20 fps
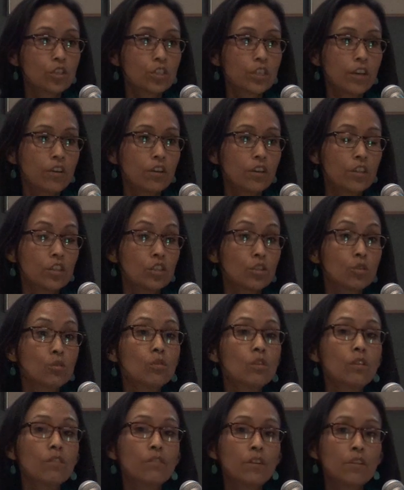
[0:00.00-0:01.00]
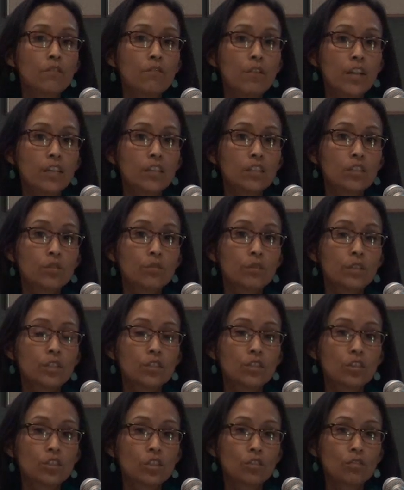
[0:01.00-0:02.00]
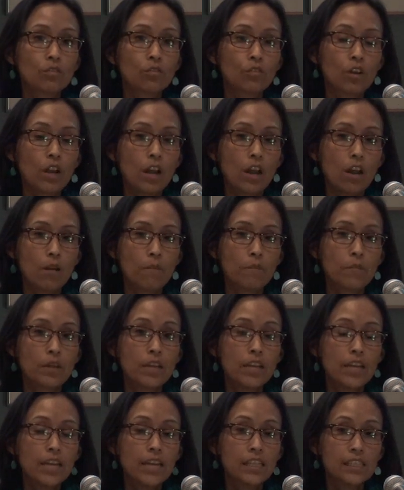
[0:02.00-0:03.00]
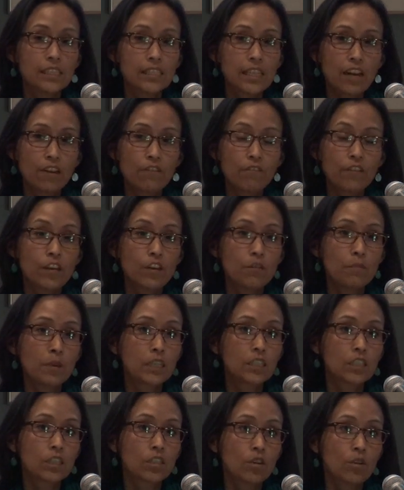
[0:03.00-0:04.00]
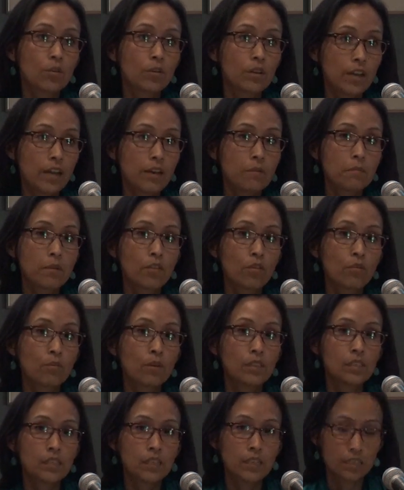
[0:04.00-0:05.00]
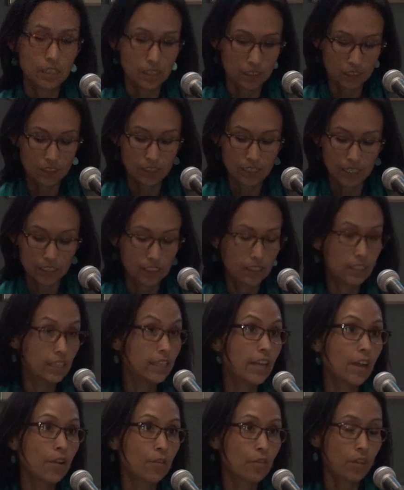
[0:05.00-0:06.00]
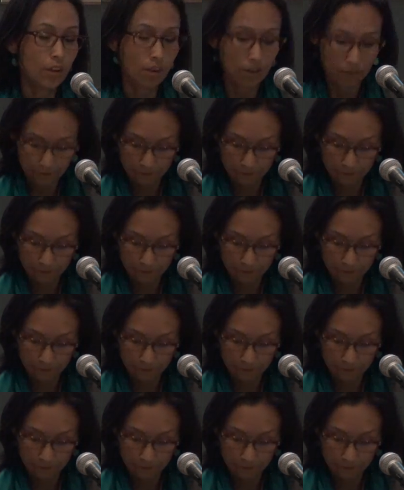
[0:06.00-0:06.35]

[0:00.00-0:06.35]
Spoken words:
Center at the School of Advanced Research in Santa Fe, New Mexico, a 9-month residency out there.